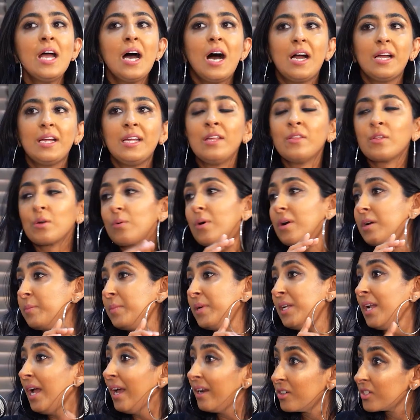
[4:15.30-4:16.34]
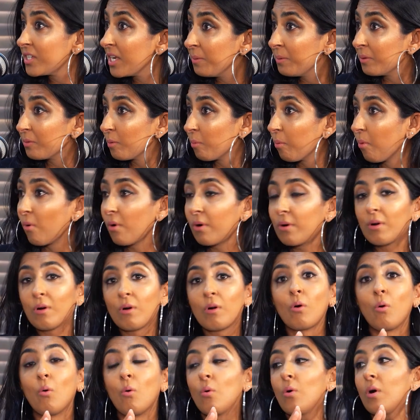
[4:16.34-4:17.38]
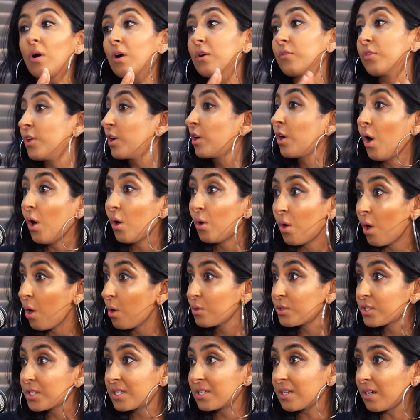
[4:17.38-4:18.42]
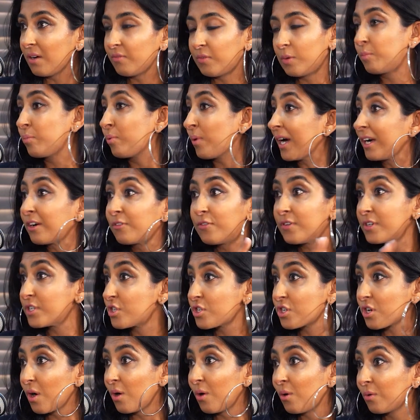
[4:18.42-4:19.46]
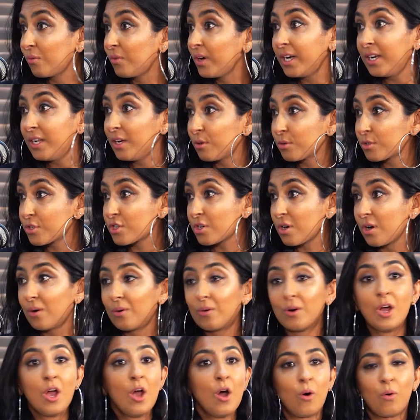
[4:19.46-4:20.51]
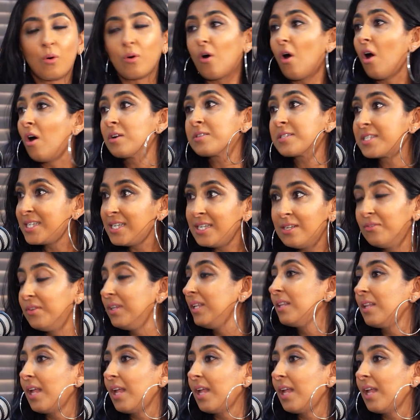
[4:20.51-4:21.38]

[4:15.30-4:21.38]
I either want to be an entertainment reporter or the co-host of a breakfast show, radio show, or on TV